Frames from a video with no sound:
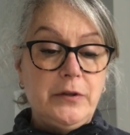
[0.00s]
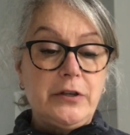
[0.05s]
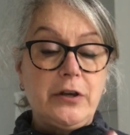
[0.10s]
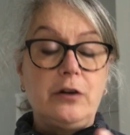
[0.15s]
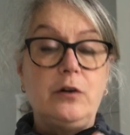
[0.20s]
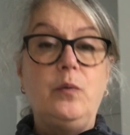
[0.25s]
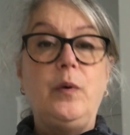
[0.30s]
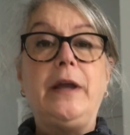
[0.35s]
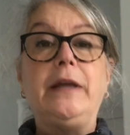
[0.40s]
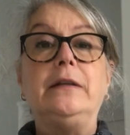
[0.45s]
a
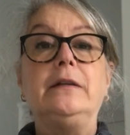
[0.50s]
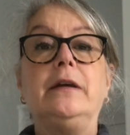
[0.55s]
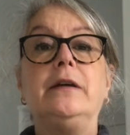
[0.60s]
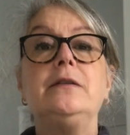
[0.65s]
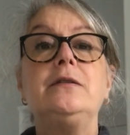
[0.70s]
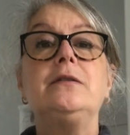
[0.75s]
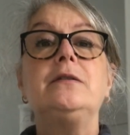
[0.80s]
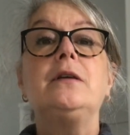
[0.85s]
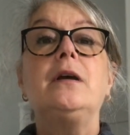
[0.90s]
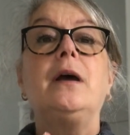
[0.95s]
wait
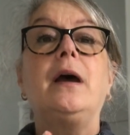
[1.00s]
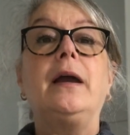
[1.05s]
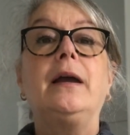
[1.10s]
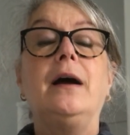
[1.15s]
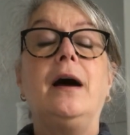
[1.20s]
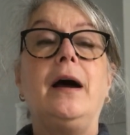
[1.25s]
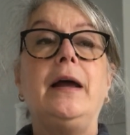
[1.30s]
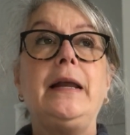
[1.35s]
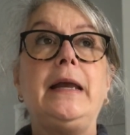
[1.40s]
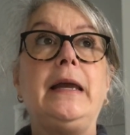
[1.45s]
list. I
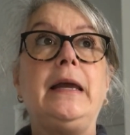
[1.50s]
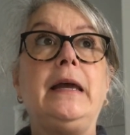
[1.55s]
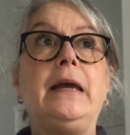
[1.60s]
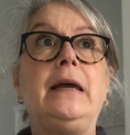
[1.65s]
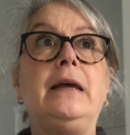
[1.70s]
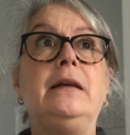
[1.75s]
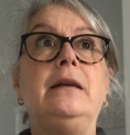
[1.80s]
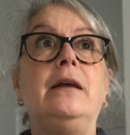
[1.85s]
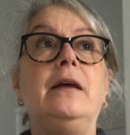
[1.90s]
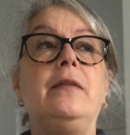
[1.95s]
got
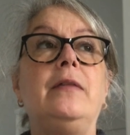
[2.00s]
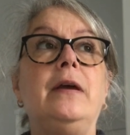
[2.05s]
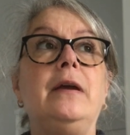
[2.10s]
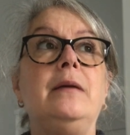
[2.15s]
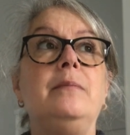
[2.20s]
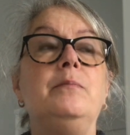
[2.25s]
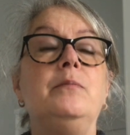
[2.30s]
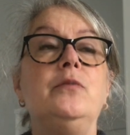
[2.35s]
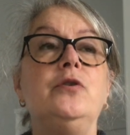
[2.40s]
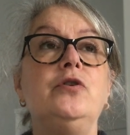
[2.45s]
in. They
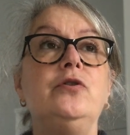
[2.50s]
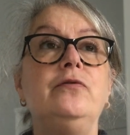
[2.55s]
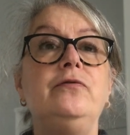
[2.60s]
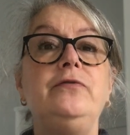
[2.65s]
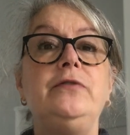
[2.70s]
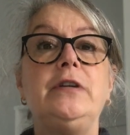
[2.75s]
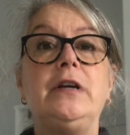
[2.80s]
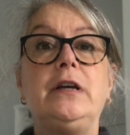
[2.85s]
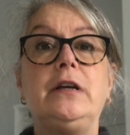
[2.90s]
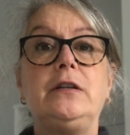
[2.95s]
moved
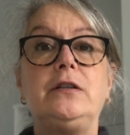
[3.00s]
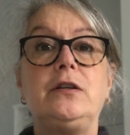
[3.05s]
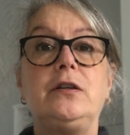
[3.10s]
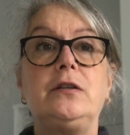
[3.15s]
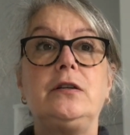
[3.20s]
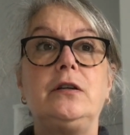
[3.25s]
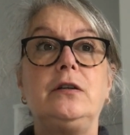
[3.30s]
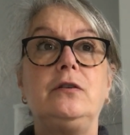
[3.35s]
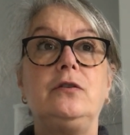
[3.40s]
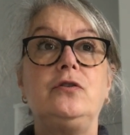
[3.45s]
it
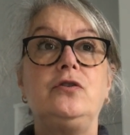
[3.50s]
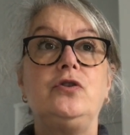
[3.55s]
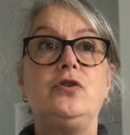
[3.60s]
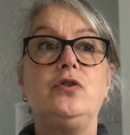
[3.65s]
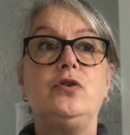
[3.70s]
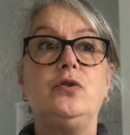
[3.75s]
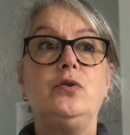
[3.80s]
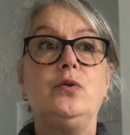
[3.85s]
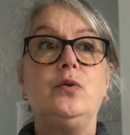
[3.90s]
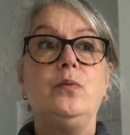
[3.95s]

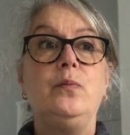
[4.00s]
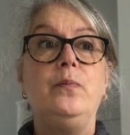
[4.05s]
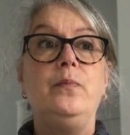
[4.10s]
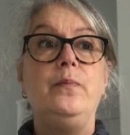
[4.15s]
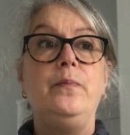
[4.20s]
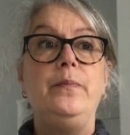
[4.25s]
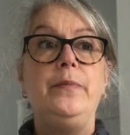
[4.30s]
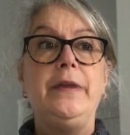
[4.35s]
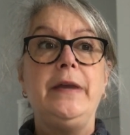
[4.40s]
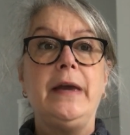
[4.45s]
to
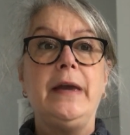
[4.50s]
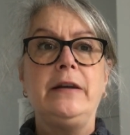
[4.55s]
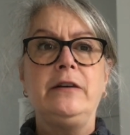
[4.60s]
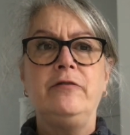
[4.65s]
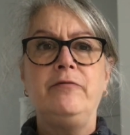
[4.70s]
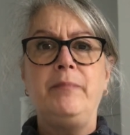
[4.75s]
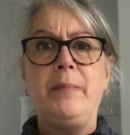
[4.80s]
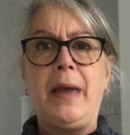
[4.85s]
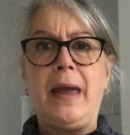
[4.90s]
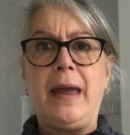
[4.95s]
the end of
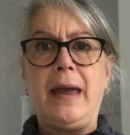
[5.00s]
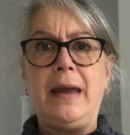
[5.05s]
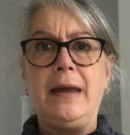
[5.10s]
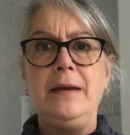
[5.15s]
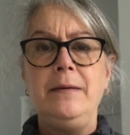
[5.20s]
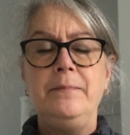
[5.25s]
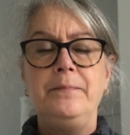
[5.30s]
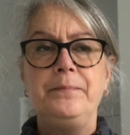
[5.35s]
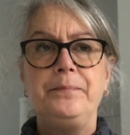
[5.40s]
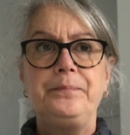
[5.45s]

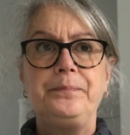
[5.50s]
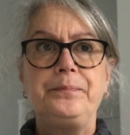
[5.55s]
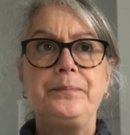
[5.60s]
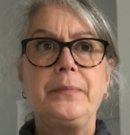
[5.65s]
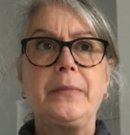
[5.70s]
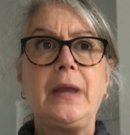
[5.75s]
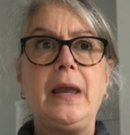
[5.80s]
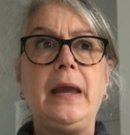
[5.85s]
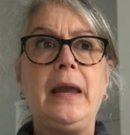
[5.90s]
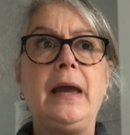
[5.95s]
May,
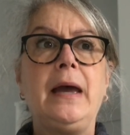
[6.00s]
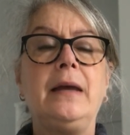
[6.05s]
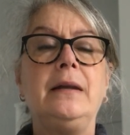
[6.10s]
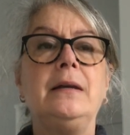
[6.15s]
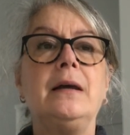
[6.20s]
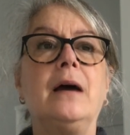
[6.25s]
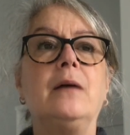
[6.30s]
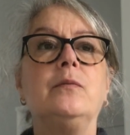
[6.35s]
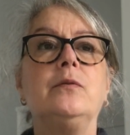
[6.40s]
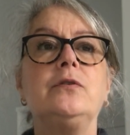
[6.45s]
and
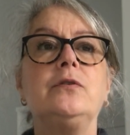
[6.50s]
I